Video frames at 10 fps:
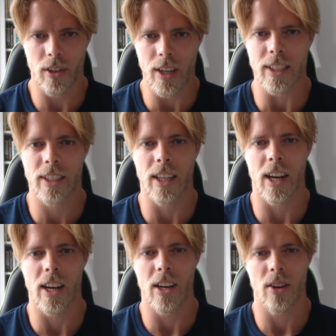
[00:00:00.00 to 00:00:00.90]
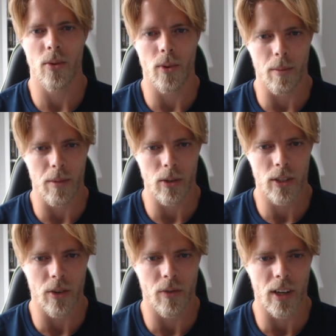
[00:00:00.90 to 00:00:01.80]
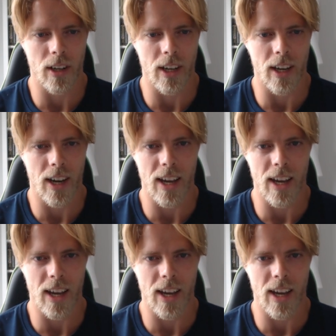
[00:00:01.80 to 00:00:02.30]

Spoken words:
Yes, I will most definitely.